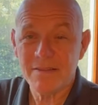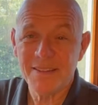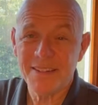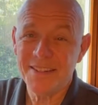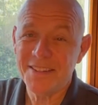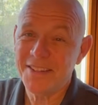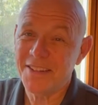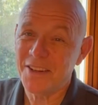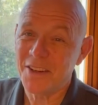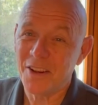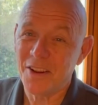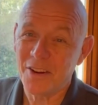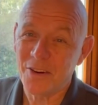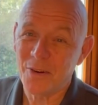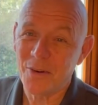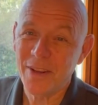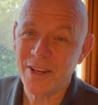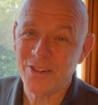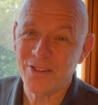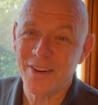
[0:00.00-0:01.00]
In the
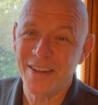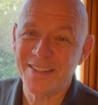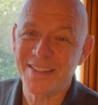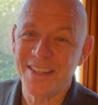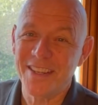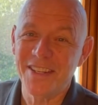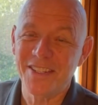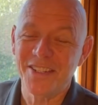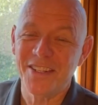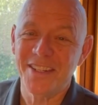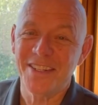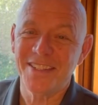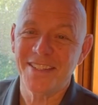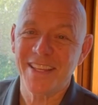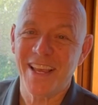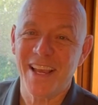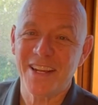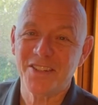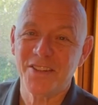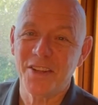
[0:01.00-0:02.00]
Greek translation, it's
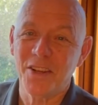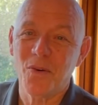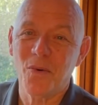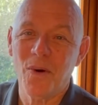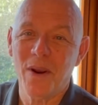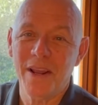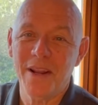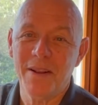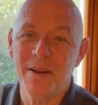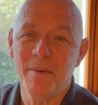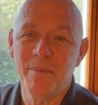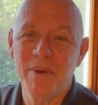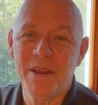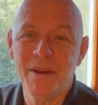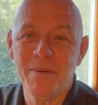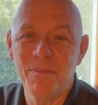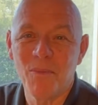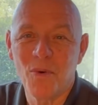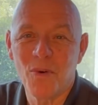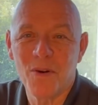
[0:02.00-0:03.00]
actually quite a
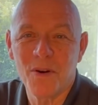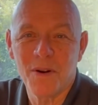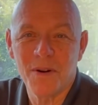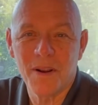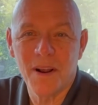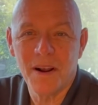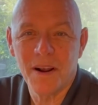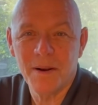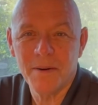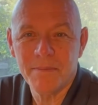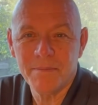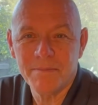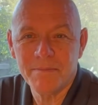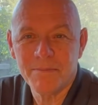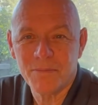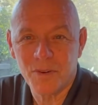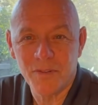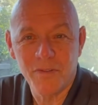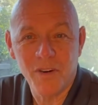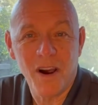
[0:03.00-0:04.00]
bit more
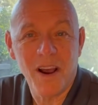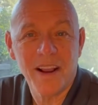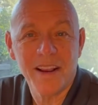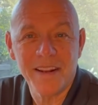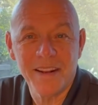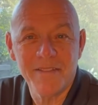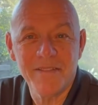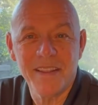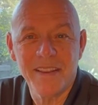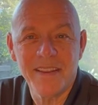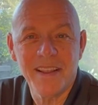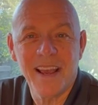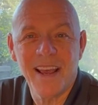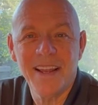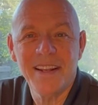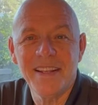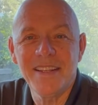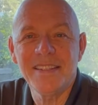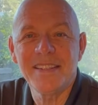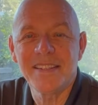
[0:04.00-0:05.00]
provocative than
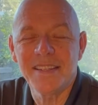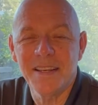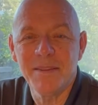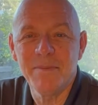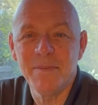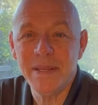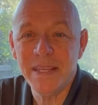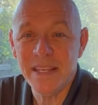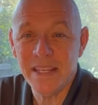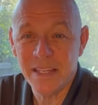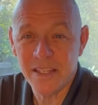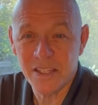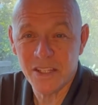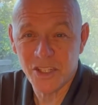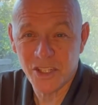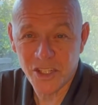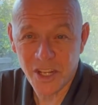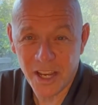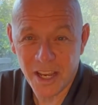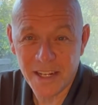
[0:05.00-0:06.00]
that. said, "Be
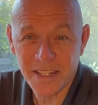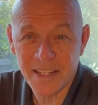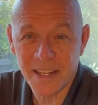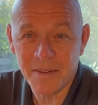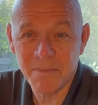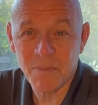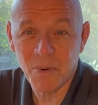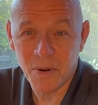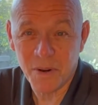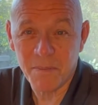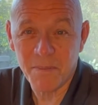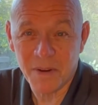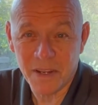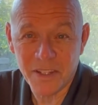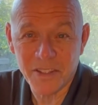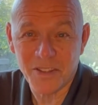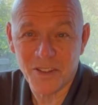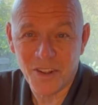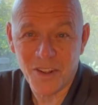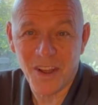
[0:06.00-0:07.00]
shut and put a
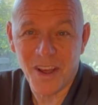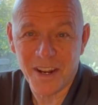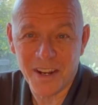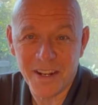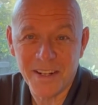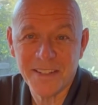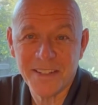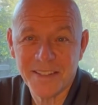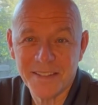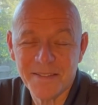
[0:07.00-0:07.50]
muzzle on it."